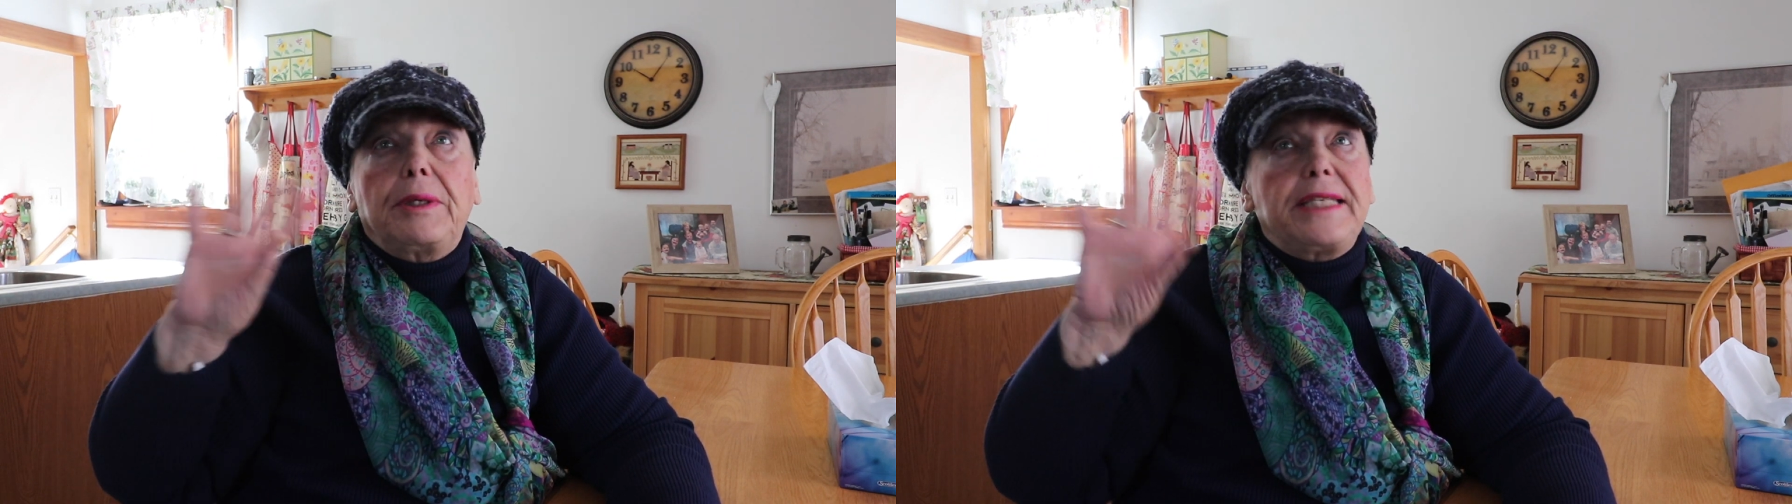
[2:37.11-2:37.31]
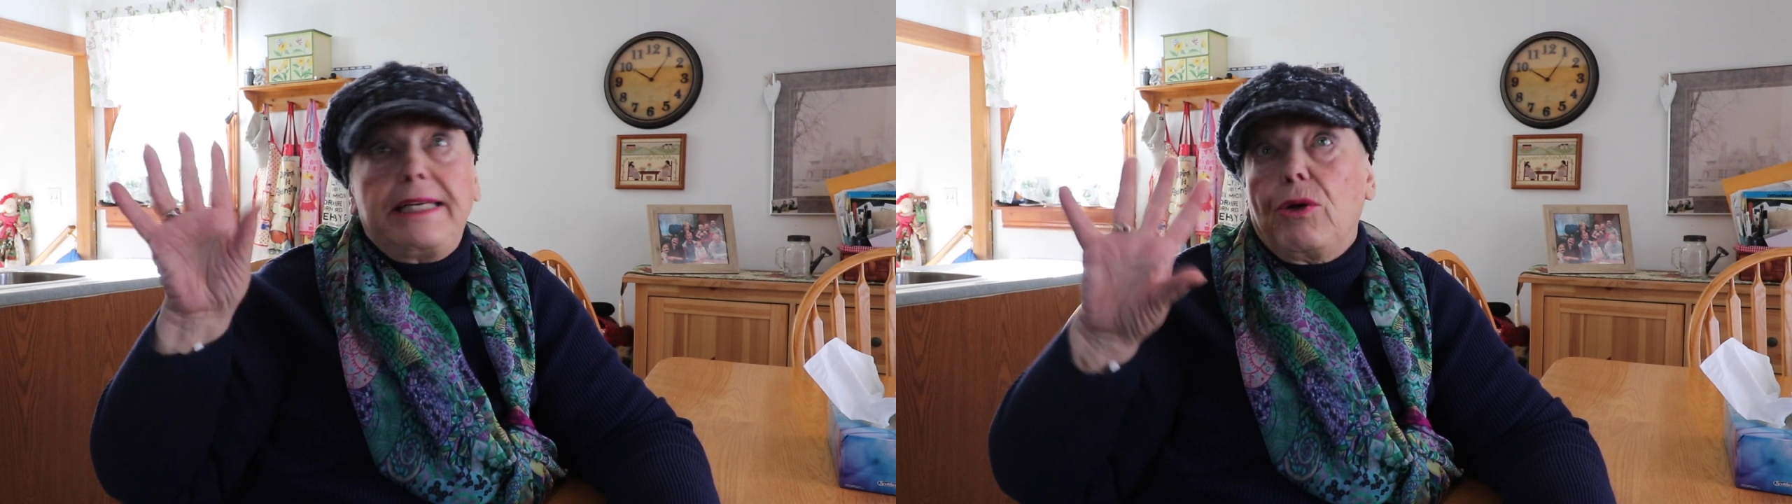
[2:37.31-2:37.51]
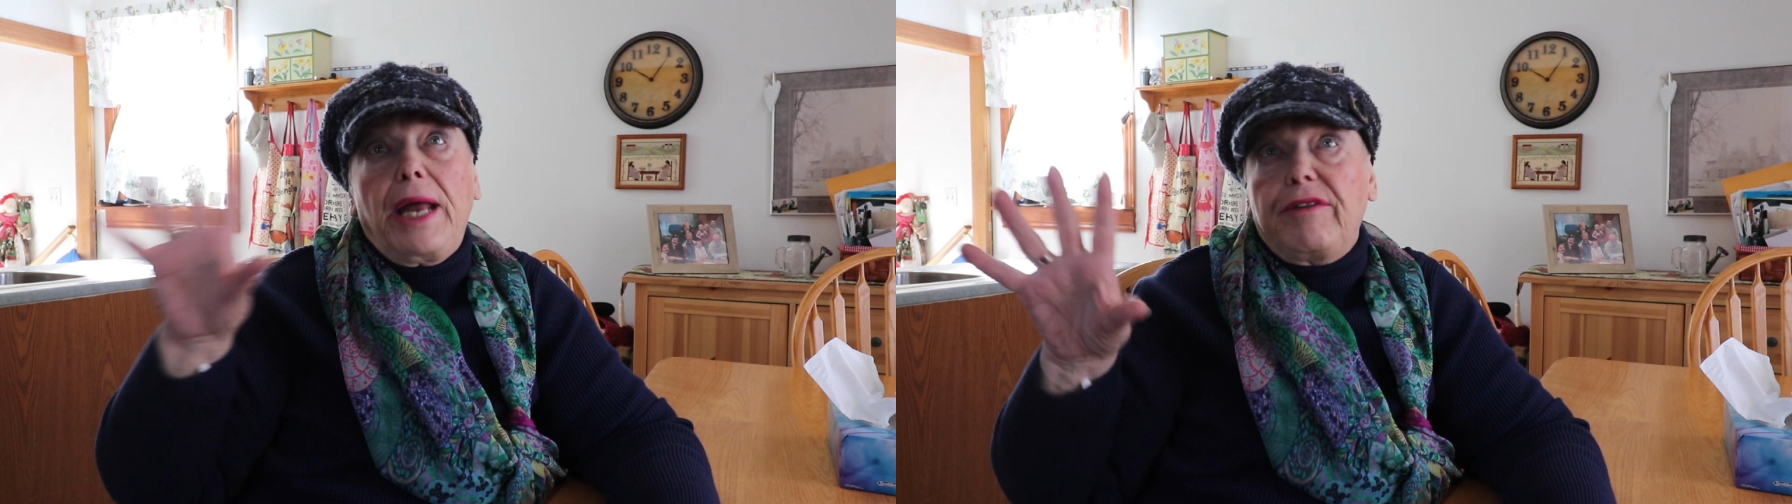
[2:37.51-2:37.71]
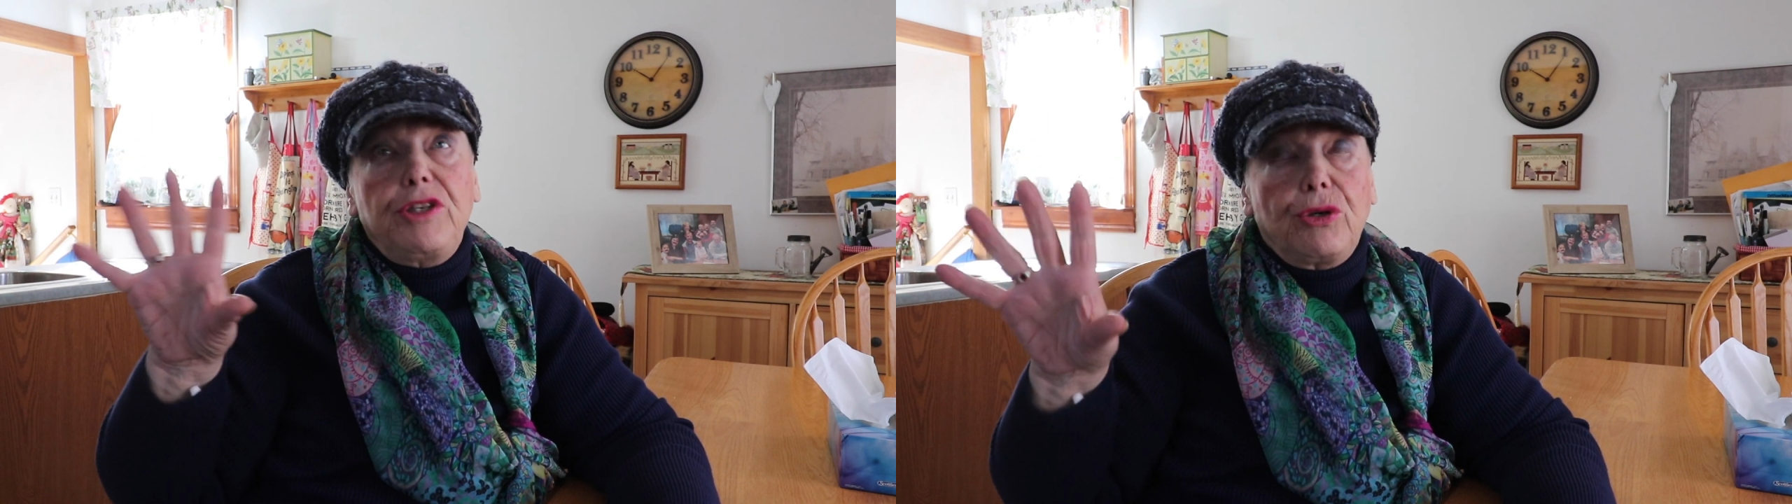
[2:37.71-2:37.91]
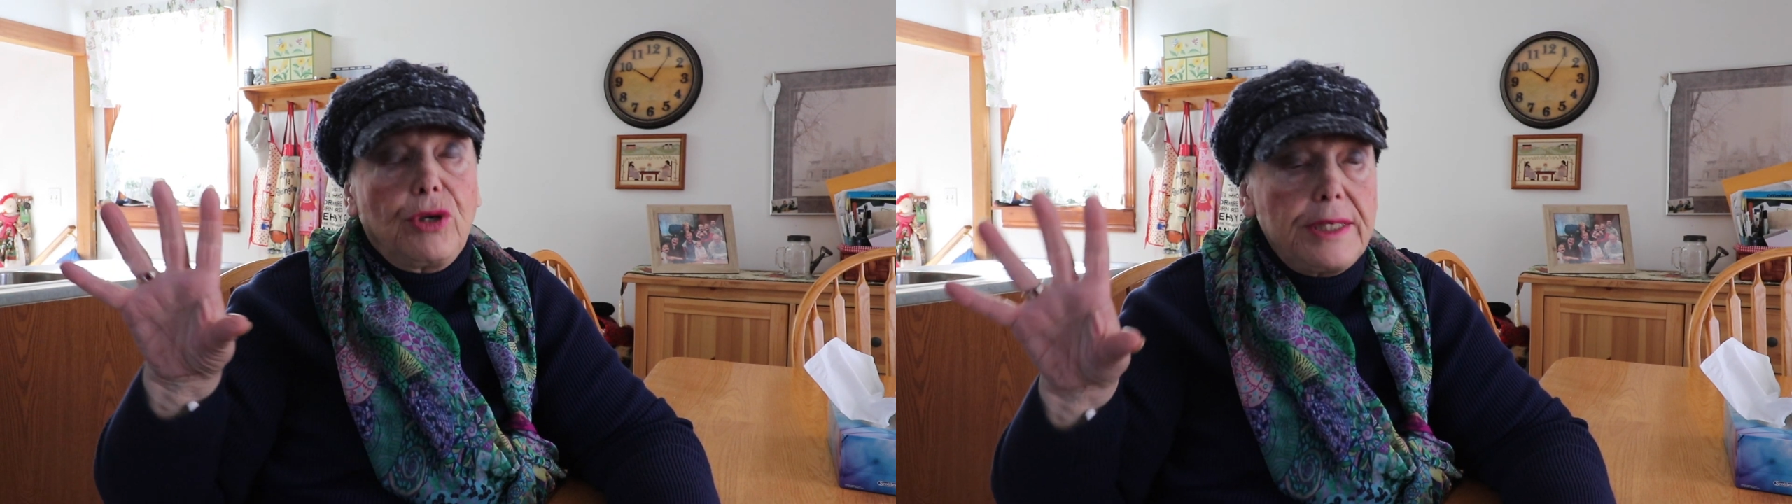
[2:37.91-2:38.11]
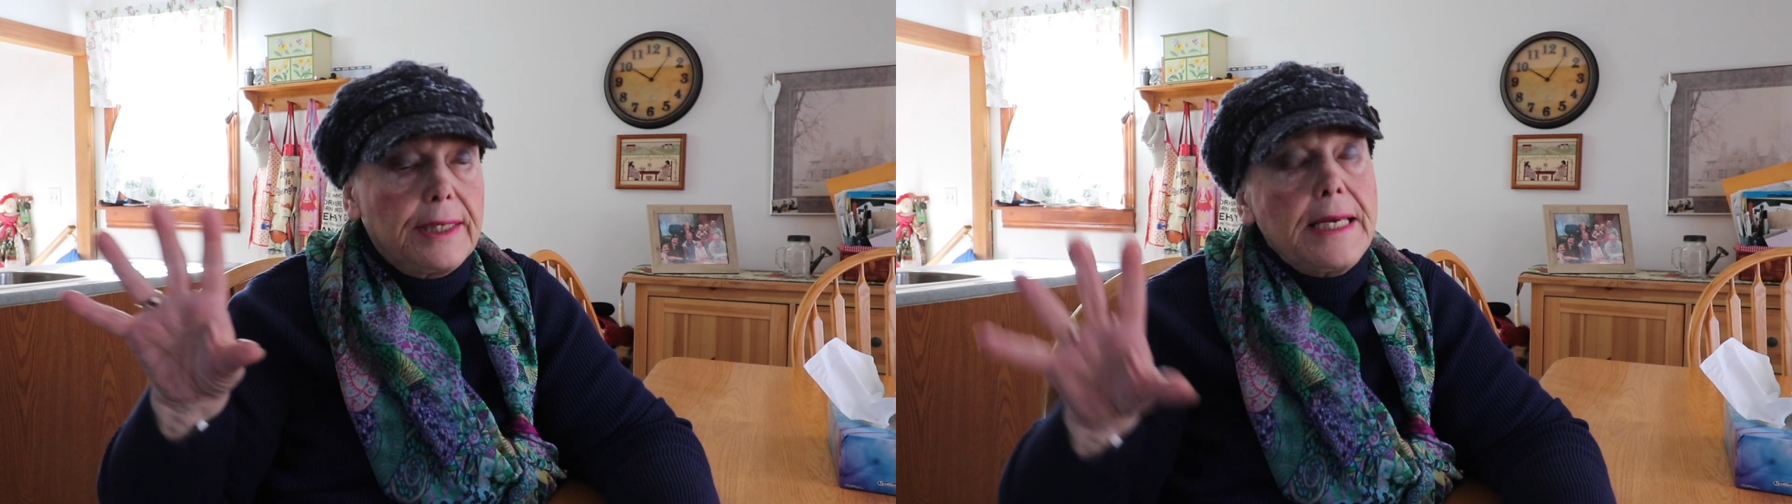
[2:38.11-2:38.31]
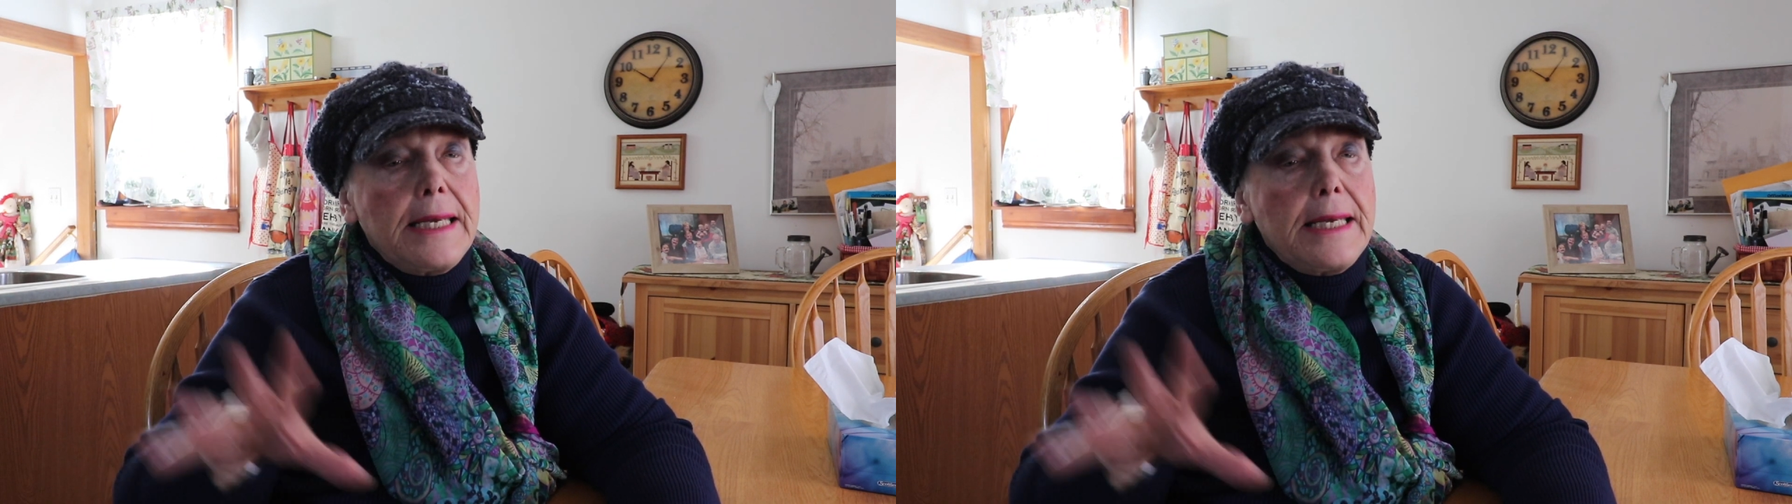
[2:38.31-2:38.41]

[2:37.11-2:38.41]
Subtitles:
because I don't have doors.